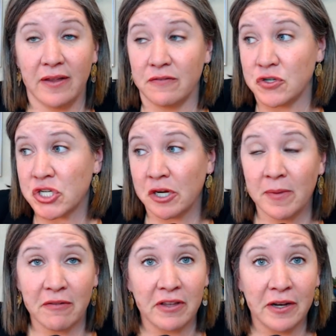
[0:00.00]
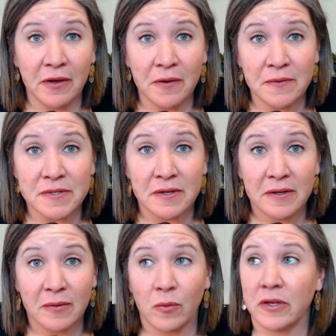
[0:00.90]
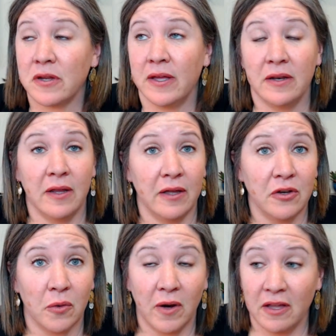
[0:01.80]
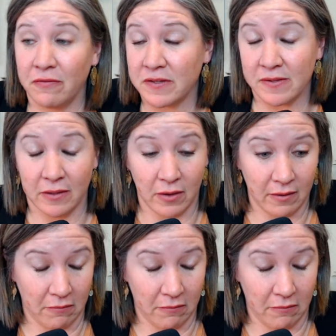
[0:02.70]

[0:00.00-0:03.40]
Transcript: If you share my videos and your wife is like,